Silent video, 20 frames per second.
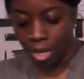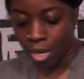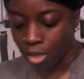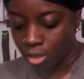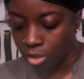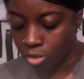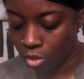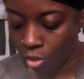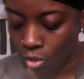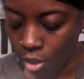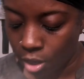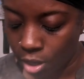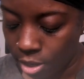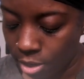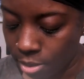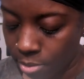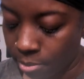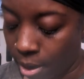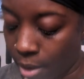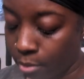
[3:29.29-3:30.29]
So
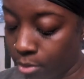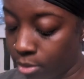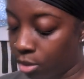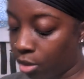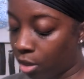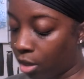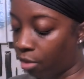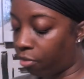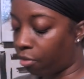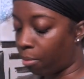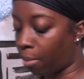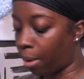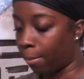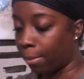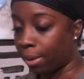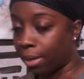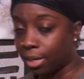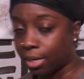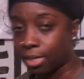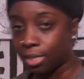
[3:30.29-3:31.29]
I was looking for my
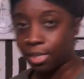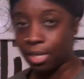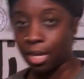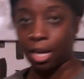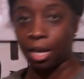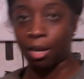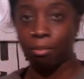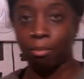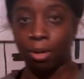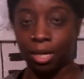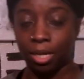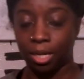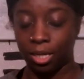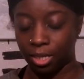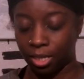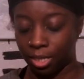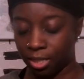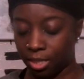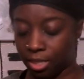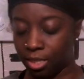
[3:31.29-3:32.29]
maintenance guy
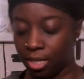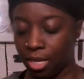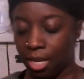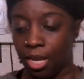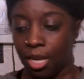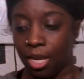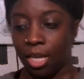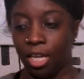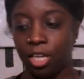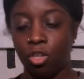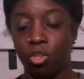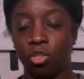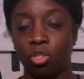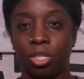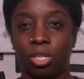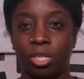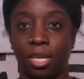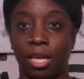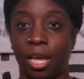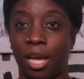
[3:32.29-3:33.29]
because he
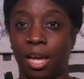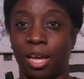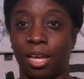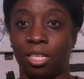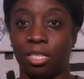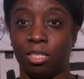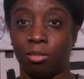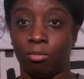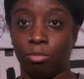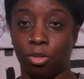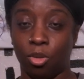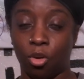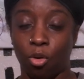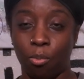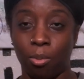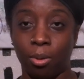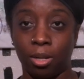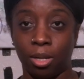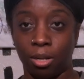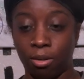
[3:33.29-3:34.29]
usually has some
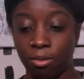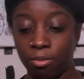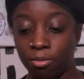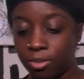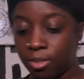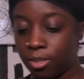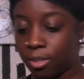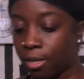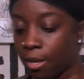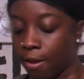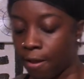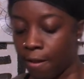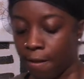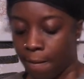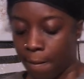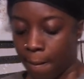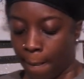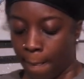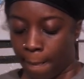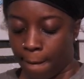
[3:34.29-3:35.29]
dope gloves,
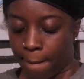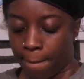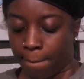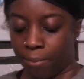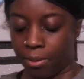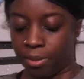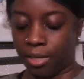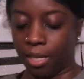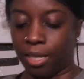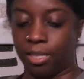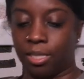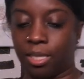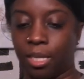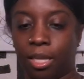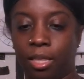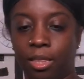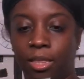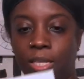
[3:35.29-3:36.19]
but they sent